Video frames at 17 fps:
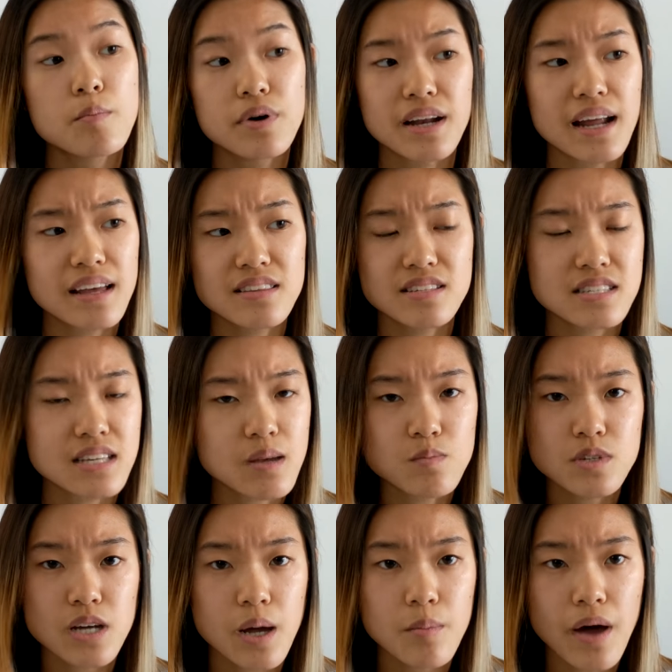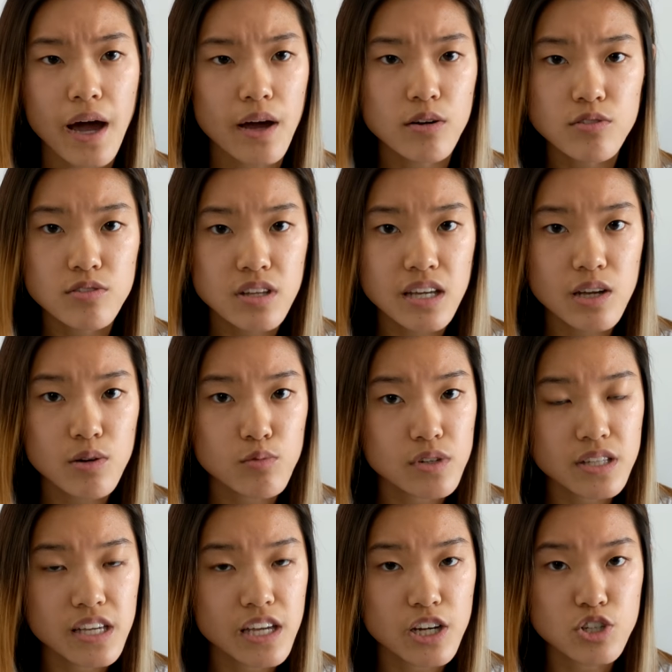but at the same time, I don't think it
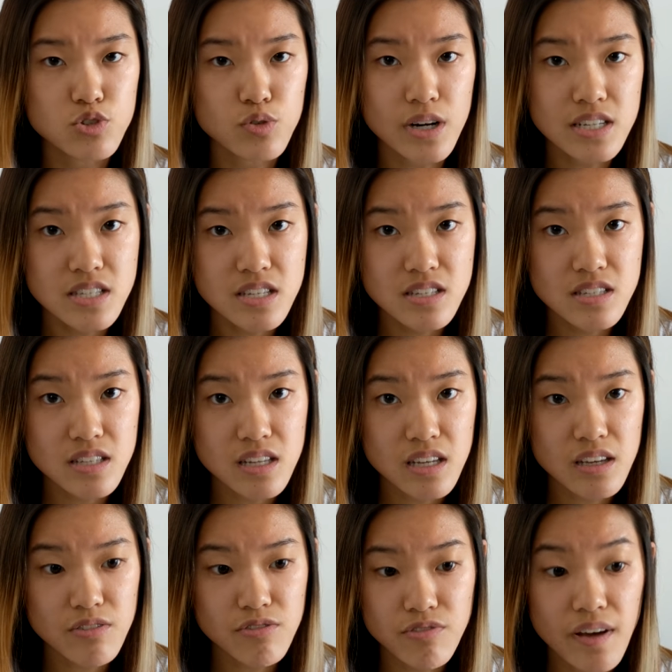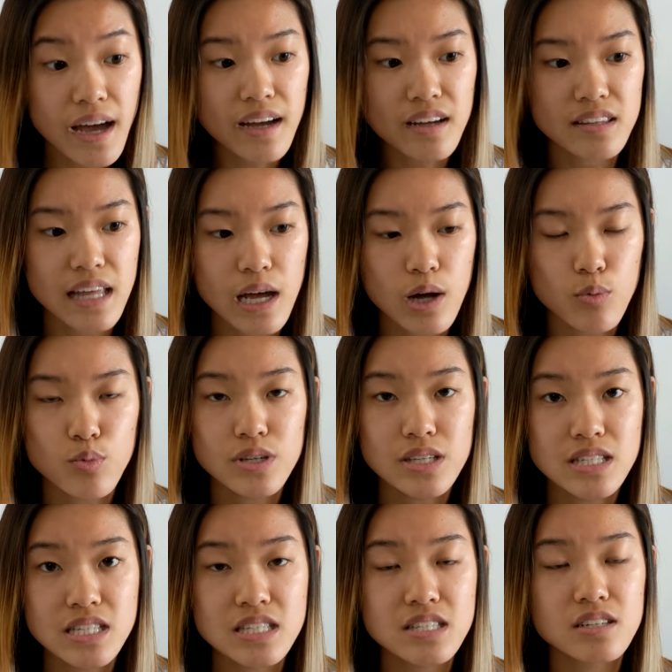really addresses the fact that we
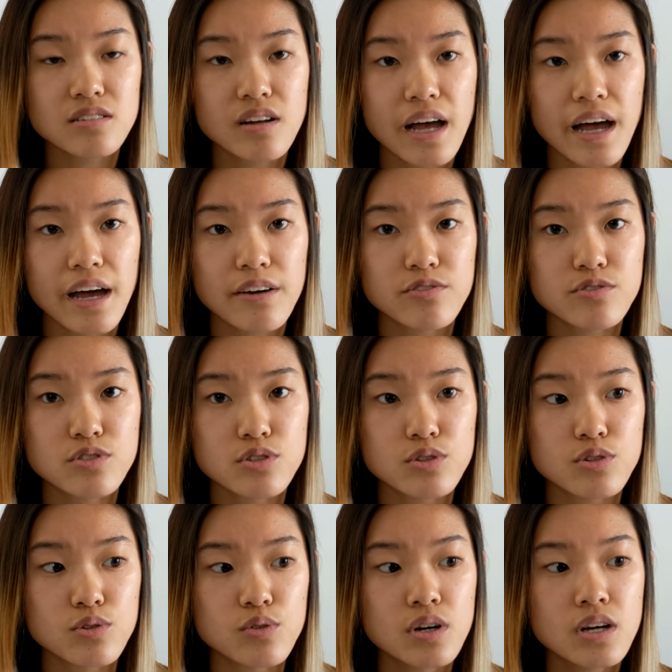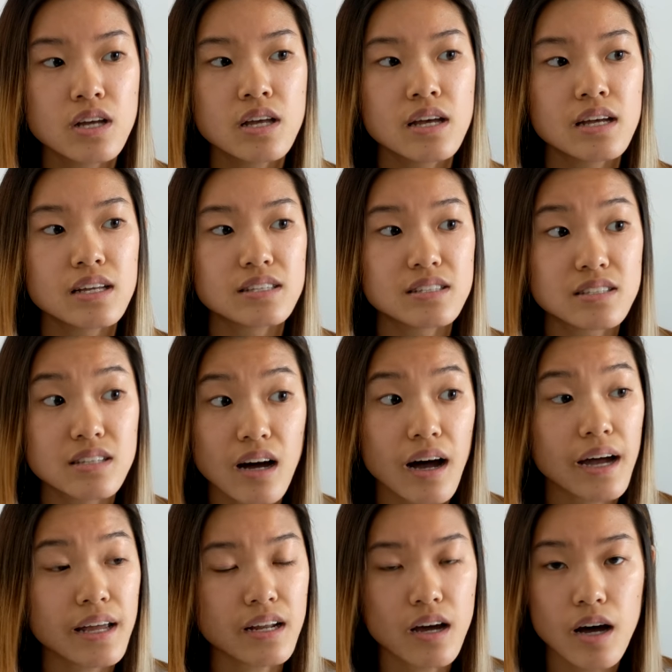still have to
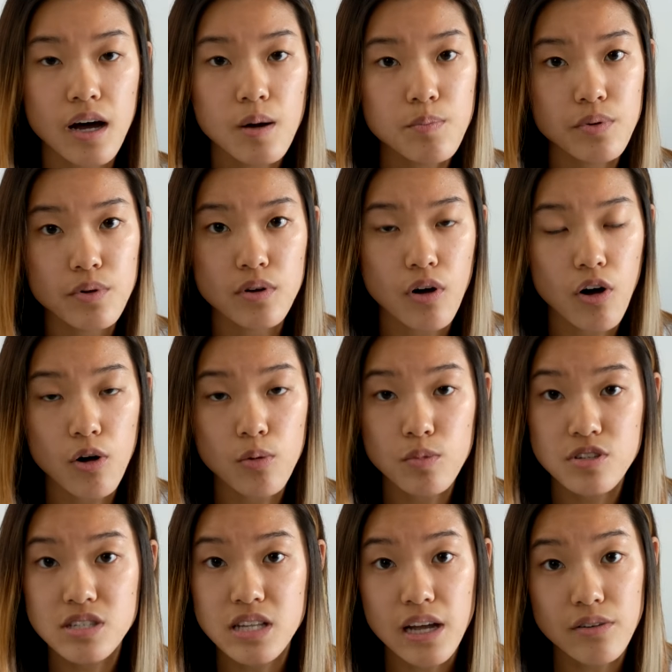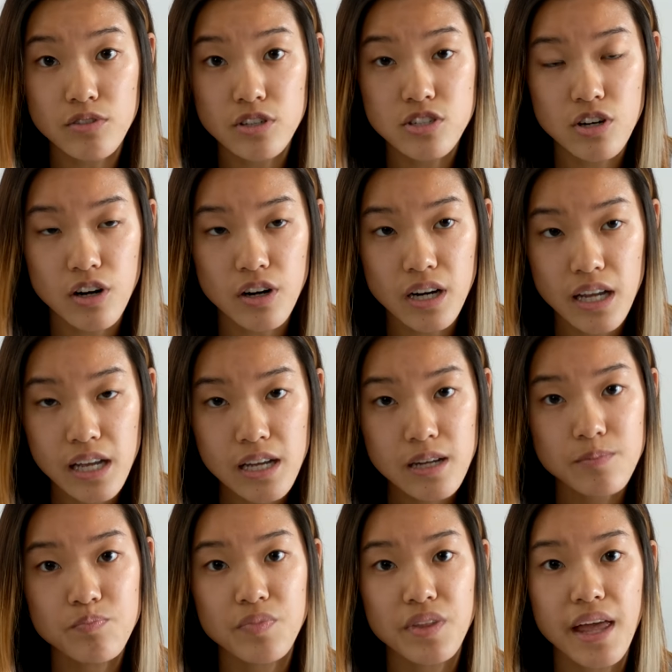dot up almost every
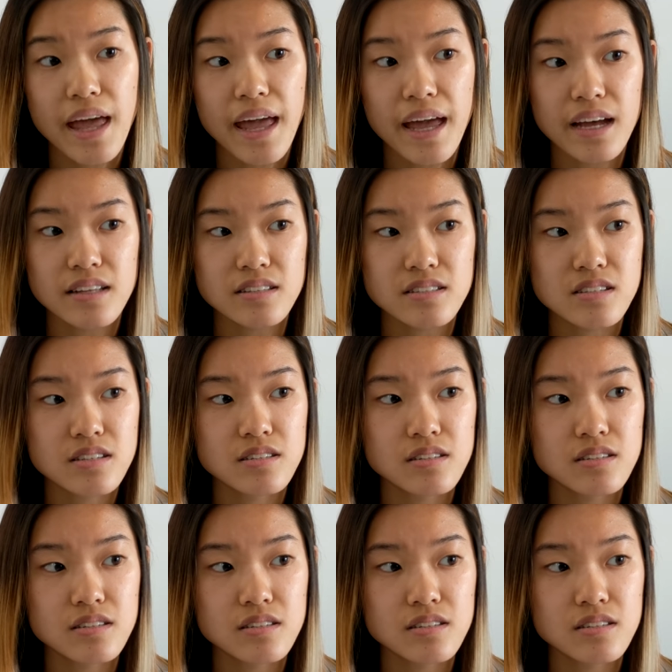target, and